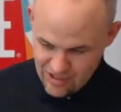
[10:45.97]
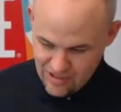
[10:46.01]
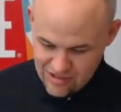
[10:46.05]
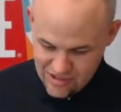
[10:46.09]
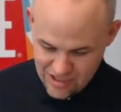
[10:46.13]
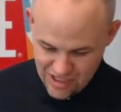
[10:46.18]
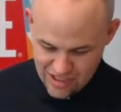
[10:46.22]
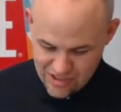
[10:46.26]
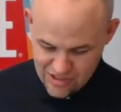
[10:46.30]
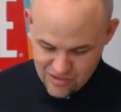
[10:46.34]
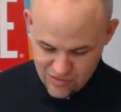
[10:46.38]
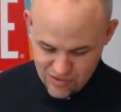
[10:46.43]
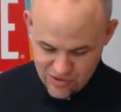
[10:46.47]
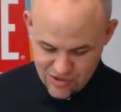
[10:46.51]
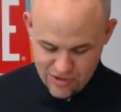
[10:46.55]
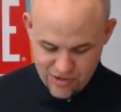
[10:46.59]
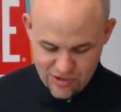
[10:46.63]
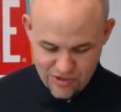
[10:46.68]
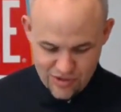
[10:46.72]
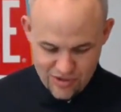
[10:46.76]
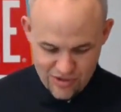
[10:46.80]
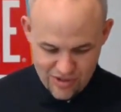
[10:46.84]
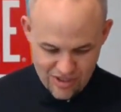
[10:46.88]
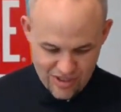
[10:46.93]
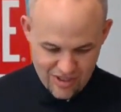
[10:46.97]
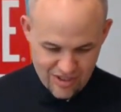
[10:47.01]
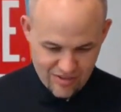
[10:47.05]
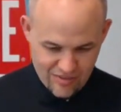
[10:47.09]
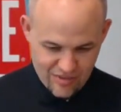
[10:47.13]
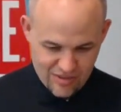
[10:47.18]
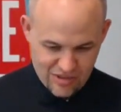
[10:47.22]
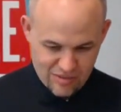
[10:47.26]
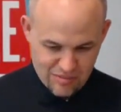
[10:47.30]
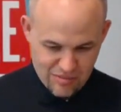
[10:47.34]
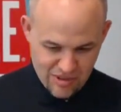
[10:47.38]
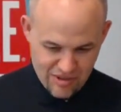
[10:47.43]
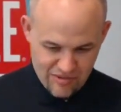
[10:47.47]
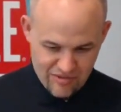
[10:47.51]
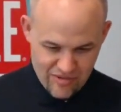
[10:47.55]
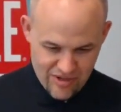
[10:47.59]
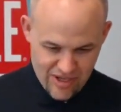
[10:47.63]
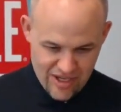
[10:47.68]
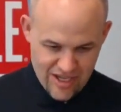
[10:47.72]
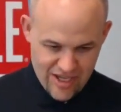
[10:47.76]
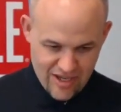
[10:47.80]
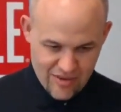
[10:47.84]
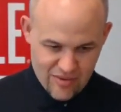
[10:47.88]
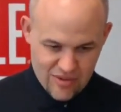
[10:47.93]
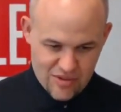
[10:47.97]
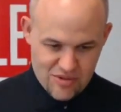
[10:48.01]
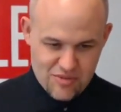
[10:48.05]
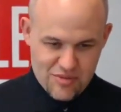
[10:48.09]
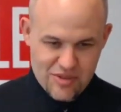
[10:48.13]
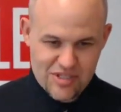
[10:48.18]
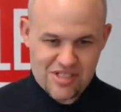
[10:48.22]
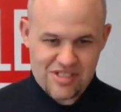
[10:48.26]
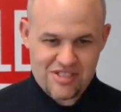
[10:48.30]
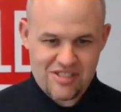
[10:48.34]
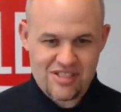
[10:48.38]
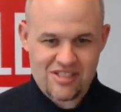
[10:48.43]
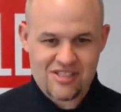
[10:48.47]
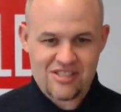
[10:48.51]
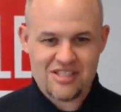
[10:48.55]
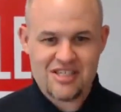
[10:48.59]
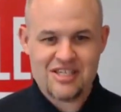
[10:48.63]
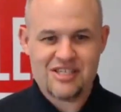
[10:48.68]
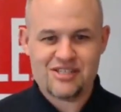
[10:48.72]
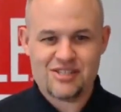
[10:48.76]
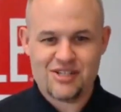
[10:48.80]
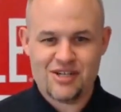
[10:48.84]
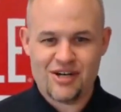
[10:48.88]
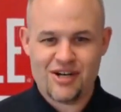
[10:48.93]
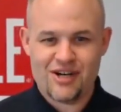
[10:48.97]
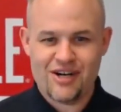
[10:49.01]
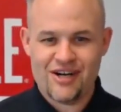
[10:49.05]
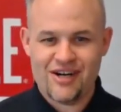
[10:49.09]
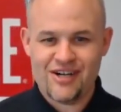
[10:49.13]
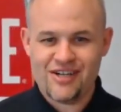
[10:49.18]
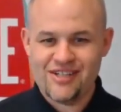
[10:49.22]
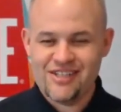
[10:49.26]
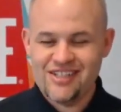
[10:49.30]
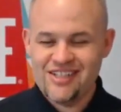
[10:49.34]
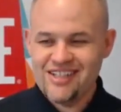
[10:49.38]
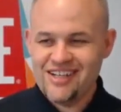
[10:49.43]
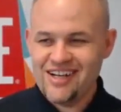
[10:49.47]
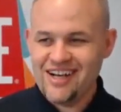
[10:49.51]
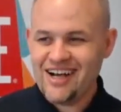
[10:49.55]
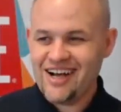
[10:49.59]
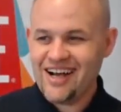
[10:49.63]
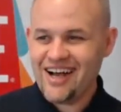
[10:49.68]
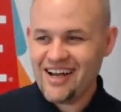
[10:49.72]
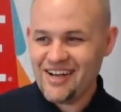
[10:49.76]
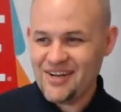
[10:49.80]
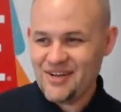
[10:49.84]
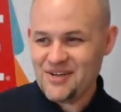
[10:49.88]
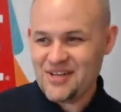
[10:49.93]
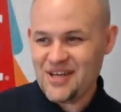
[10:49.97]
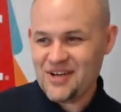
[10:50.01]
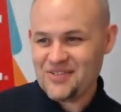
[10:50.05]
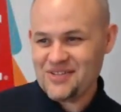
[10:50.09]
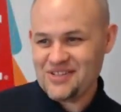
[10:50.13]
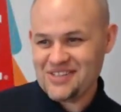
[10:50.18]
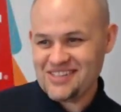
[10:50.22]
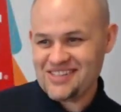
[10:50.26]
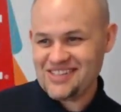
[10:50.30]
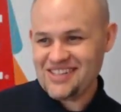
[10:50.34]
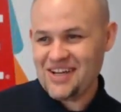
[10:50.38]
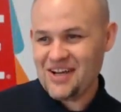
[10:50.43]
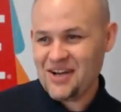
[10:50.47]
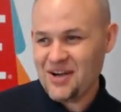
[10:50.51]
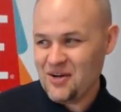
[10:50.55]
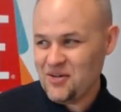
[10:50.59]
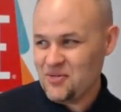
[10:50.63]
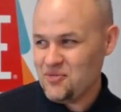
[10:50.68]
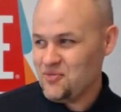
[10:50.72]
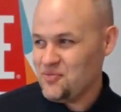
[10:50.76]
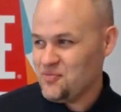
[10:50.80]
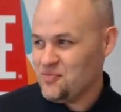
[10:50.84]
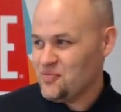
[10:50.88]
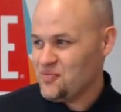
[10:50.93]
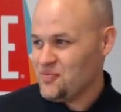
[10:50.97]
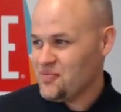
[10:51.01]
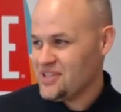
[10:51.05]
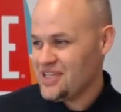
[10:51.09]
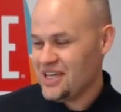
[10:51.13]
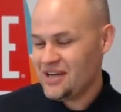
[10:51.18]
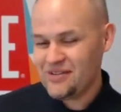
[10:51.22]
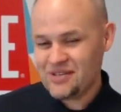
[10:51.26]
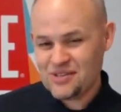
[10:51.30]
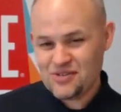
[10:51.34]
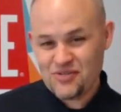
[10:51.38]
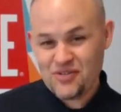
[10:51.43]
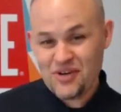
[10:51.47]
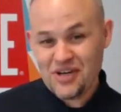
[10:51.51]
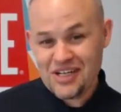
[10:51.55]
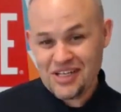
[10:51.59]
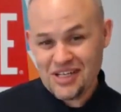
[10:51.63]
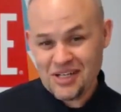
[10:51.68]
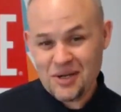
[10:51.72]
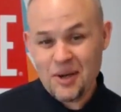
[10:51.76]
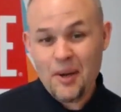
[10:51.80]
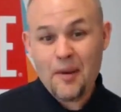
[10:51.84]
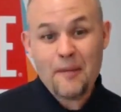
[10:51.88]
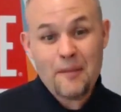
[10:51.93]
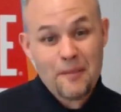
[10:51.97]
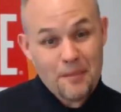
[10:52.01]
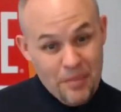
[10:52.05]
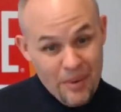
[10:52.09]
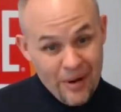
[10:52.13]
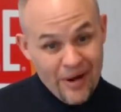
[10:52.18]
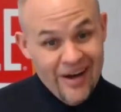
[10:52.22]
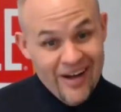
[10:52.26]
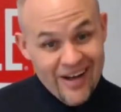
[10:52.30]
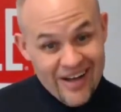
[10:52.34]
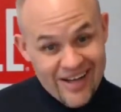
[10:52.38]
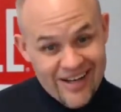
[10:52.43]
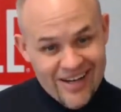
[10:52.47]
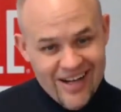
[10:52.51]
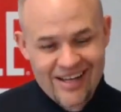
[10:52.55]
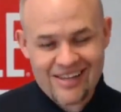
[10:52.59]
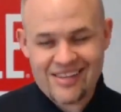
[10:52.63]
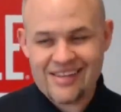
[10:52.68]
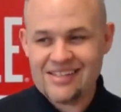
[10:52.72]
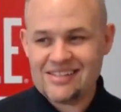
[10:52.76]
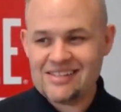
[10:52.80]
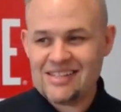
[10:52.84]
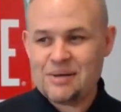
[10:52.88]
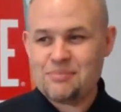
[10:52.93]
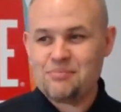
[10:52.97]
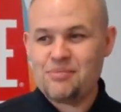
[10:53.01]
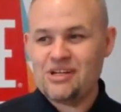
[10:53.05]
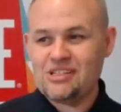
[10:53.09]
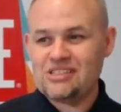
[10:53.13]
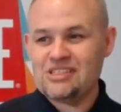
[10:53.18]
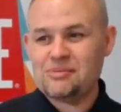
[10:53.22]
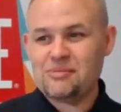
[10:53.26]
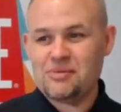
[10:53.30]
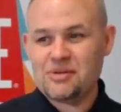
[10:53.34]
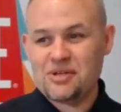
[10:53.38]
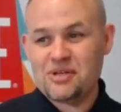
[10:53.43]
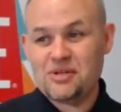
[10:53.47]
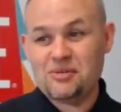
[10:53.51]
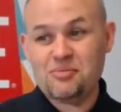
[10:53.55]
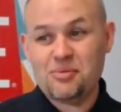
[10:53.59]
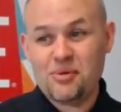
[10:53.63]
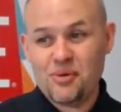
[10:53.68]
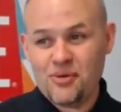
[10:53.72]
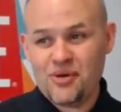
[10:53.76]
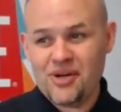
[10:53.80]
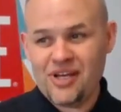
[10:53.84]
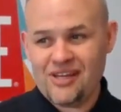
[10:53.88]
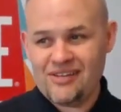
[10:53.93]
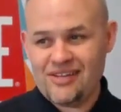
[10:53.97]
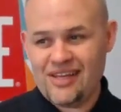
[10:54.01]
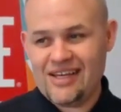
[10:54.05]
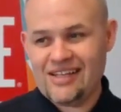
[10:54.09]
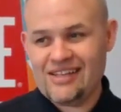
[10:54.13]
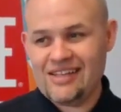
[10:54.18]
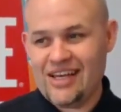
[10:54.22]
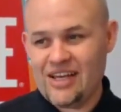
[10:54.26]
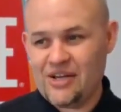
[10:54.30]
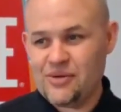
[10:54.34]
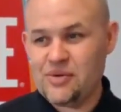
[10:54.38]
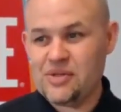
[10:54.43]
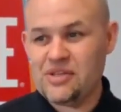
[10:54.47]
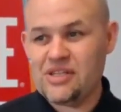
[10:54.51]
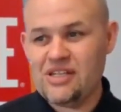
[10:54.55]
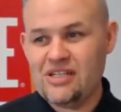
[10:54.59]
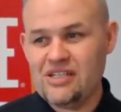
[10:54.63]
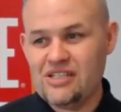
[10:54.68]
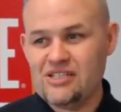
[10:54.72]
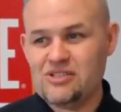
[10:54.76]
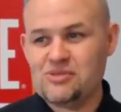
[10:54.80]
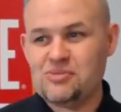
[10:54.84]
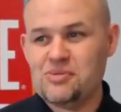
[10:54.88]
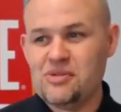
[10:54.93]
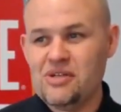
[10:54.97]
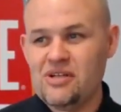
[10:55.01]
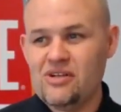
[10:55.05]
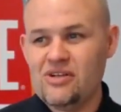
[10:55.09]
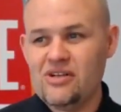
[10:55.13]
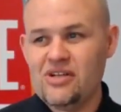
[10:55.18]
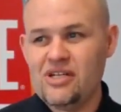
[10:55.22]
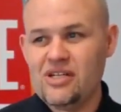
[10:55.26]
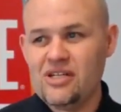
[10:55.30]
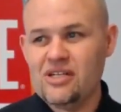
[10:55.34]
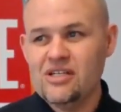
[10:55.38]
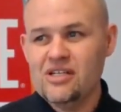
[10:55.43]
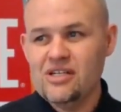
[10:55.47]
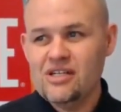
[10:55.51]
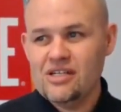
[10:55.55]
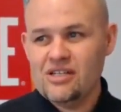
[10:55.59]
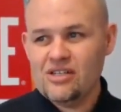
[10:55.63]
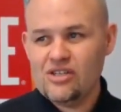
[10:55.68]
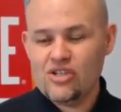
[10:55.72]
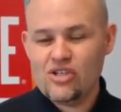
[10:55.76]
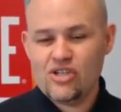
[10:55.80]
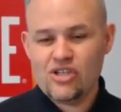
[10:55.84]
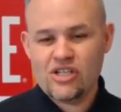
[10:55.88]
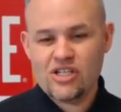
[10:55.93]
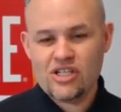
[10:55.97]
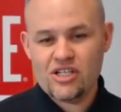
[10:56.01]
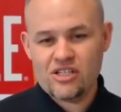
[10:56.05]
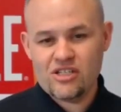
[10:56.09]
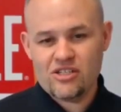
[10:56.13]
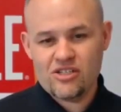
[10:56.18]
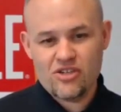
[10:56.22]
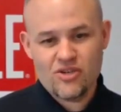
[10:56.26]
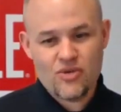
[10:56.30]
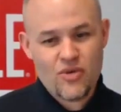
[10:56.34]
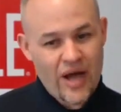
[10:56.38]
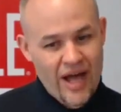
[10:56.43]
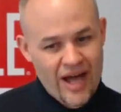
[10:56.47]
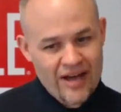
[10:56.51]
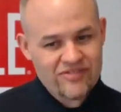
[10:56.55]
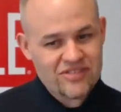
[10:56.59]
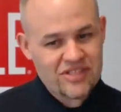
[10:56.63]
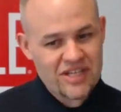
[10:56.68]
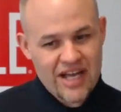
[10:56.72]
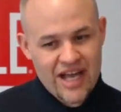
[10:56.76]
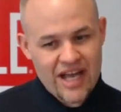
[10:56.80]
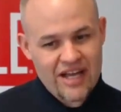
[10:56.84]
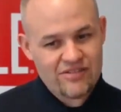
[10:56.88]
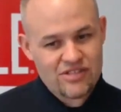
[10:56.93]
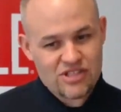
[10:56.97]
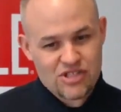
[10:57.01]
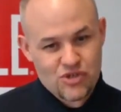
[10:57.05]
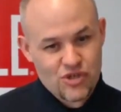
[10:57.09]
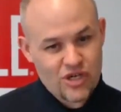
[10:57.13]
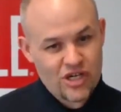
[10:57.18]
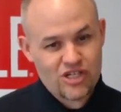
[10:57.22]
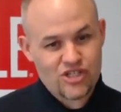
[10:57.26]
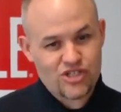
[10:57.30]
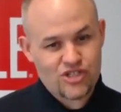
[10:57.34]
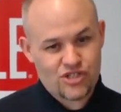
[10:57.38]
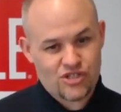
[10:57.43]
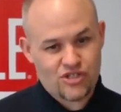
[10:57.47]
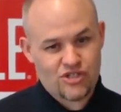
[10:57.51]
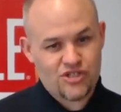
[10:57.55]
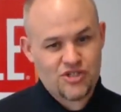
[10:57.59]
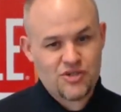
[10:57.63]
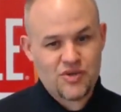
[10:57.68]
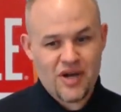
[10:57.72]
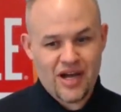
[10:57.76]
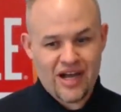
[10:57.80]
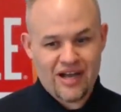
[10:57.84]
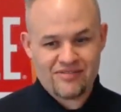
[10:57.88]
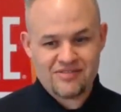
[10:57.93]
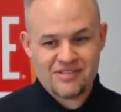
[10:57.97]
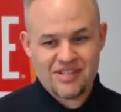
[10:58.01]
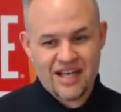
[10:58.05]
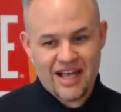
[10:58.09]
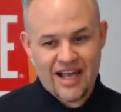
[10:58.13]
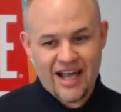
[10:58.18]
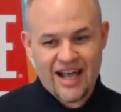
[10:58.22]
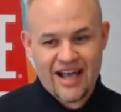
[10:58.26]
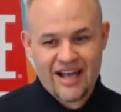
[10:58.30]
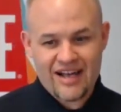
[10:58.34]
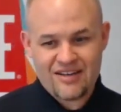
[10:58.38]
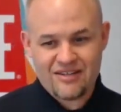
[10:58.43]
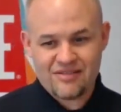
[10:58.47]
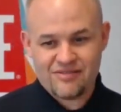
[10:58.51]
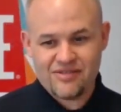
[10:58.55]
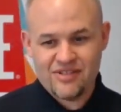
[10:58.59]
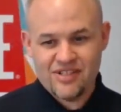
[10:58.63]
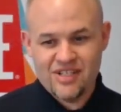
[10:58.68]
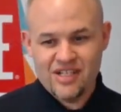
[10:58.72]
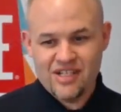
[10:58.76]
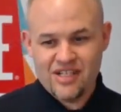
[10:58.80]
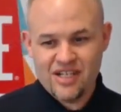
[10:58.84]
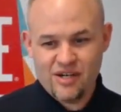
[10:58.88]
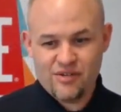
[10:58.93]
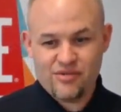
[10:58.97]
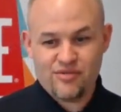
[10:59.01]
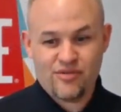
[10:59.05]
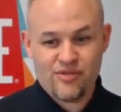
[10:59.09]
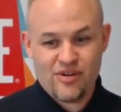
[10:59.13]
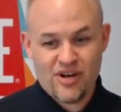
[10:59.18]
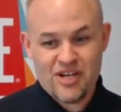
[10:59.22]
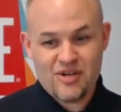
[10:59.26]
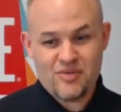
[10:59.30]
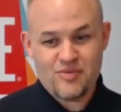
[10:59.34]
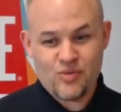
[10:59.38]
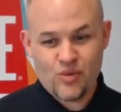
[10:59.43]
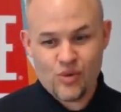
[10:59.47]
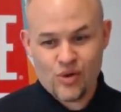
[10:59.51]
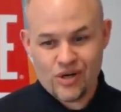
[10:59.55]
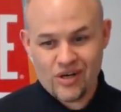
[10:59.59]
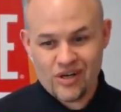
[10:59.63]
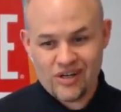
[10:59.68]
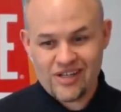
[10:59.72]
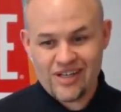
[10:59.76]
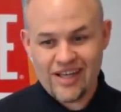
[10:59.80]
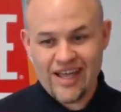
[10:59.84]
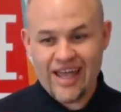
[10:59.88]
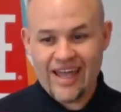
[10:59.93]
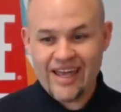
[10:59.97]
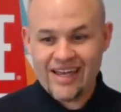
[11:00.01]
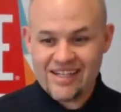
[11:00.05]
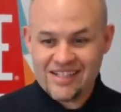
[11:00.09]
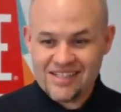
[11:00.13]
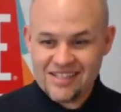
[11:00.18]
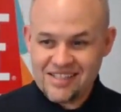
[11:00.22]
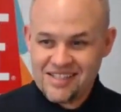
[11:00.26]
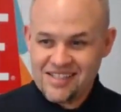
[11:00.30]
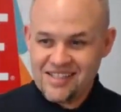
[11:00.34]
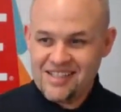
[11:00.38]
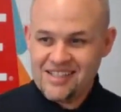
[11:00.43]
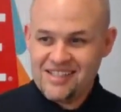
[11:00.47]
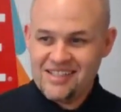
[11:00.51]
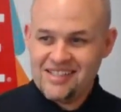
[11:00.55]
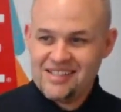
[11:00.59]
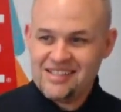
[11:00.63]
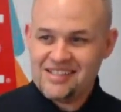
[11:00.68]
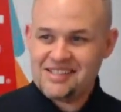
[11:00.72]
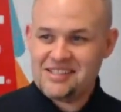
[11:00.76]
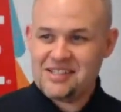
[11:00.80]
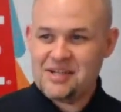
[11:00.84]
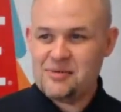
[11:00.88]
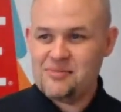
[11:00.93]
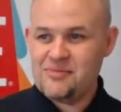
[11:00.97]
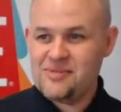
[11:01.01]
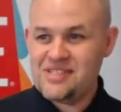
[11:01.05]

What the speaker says: Jason, with your with the buffet, when you mentioned the sneeze guard, I know that was but that was funny, but I think that brings up a good point, that like with interdisciplinary learning, you have to have structure, you have to have a framework and some